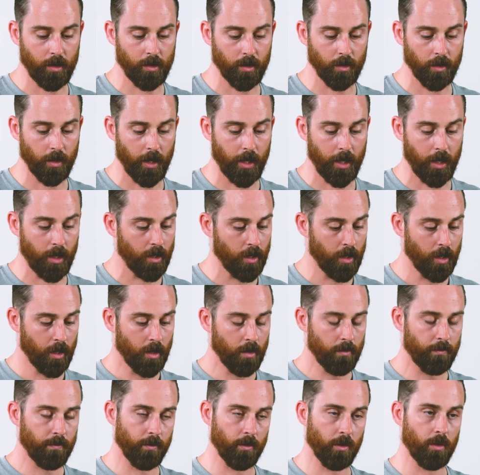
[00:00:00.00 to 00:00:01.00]
the light.
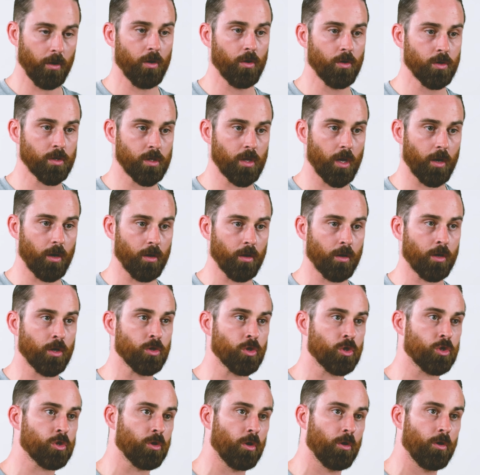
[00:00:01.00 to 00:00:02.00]
For those that are
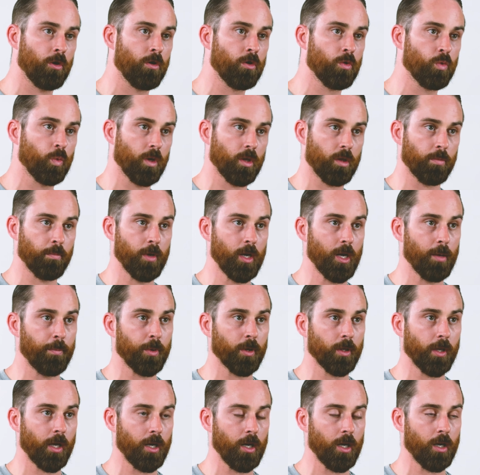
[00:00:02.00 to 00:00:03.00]
concerned with
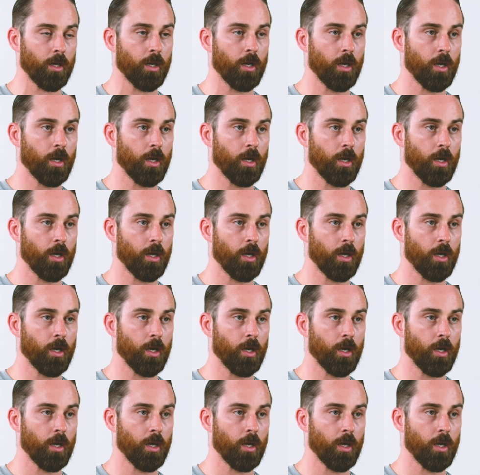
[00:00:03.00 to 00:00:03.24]
manipulating,